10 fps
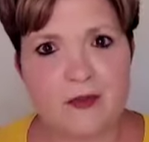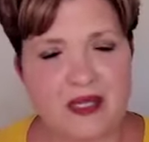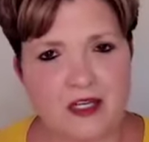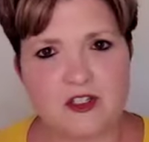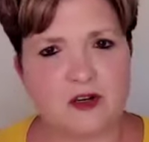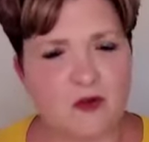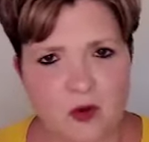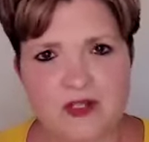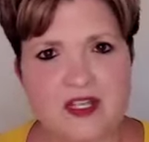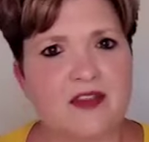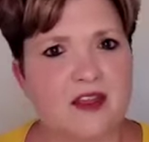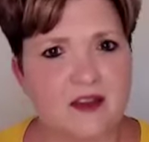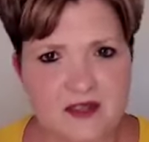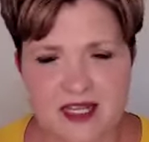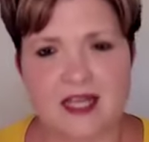the beach. And of course, I think
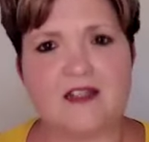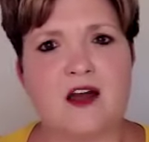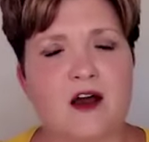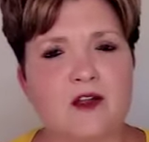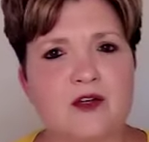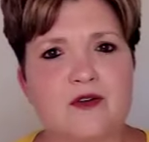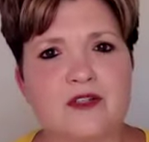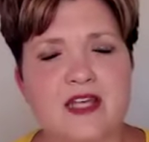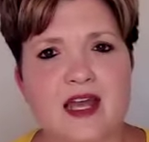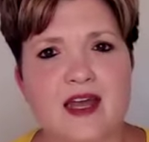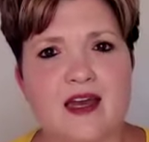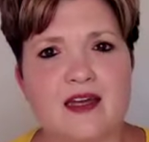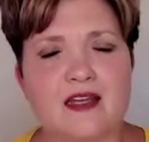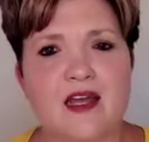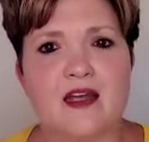of sand dollars
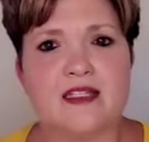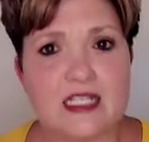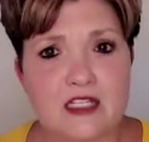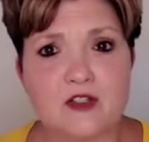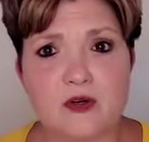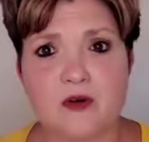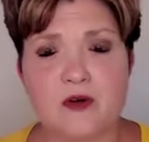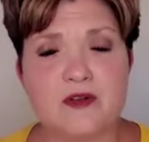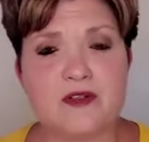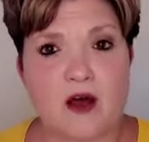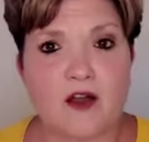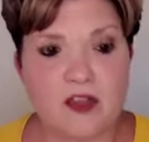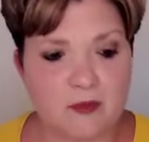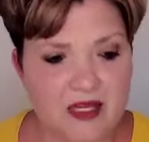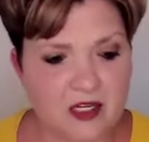and sea turtles on
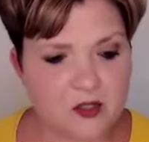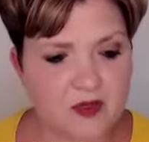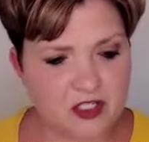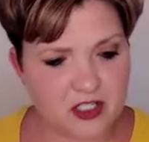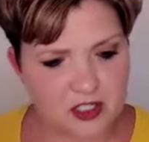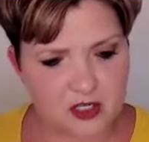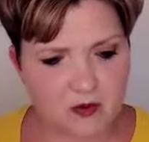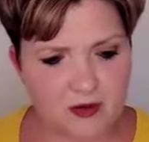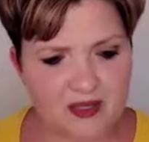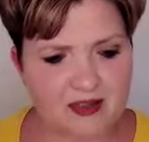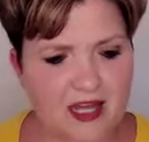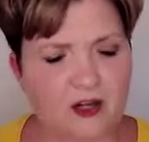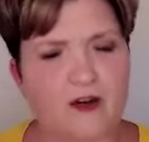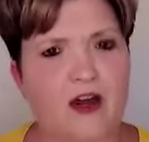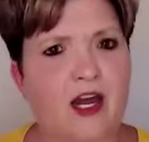the beach, but she's showing me
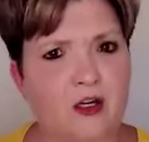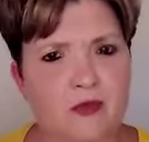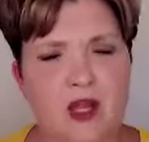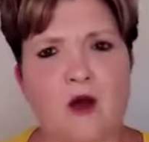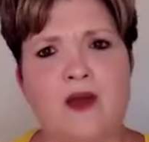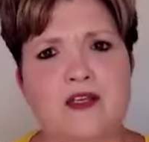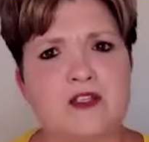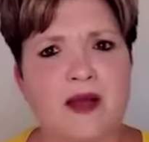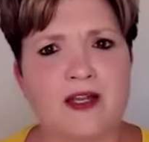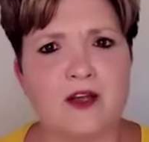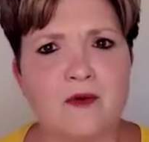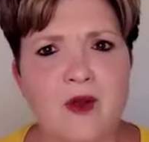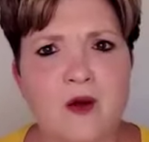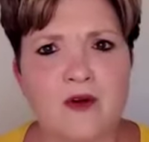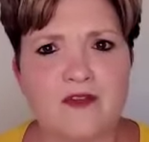like her hair blowing. So I don't
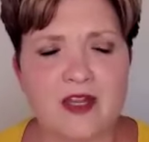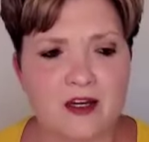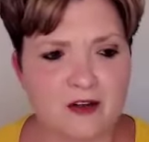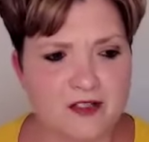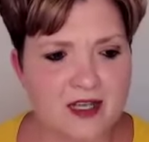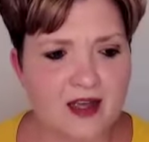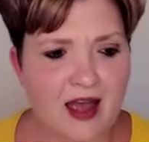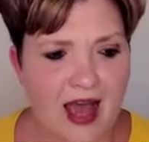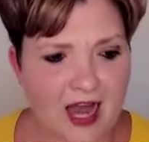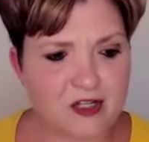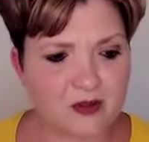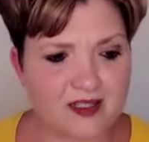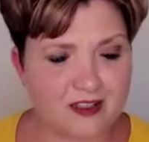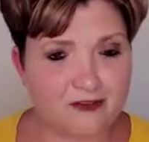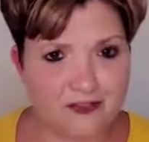know if there's
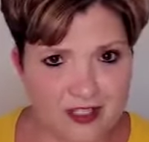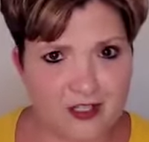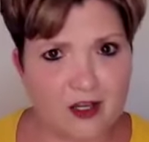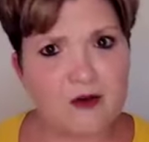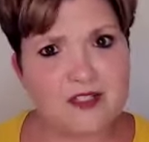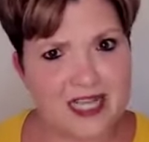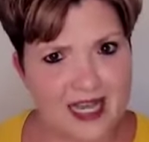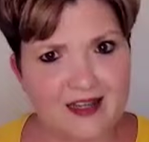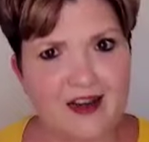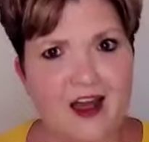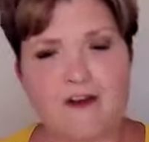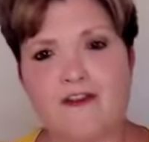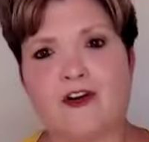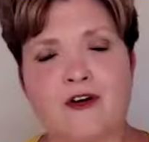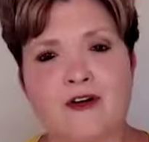actually a video taken of
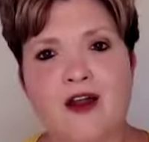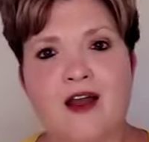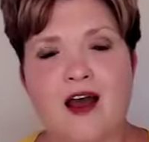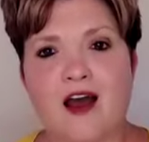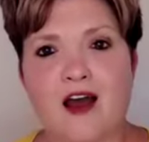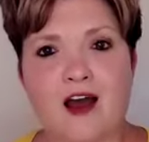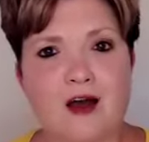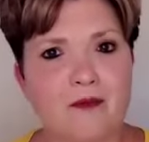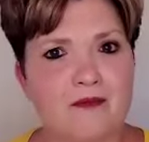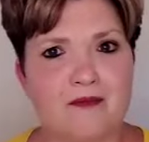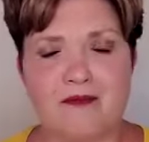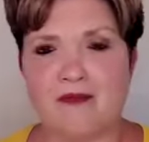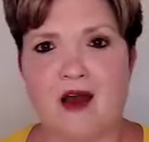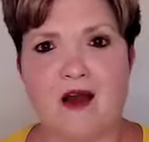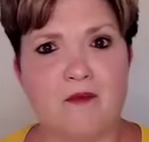her um,
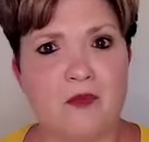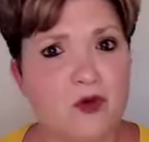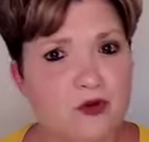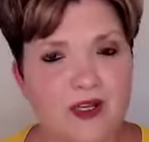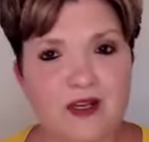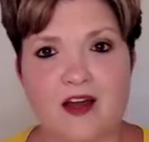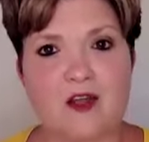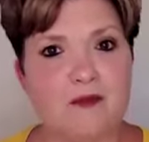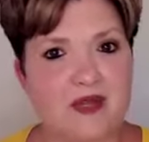moving on the